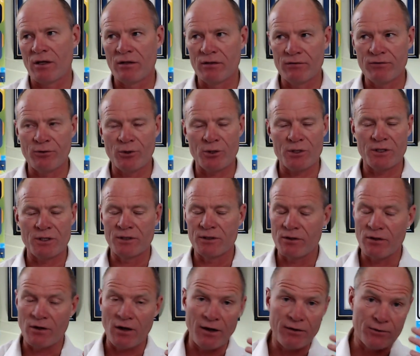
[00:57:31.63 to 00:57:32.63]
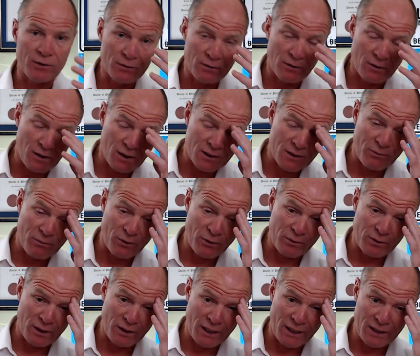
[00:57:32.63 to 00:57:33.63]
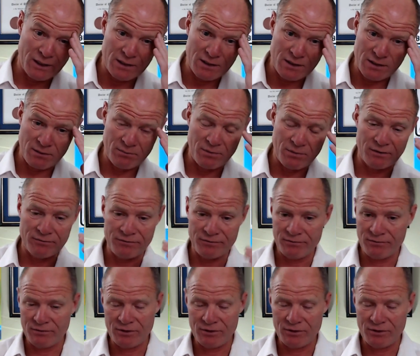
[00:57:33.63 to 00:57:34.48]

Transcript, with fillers: And unfortunately, the driver lost both legs above,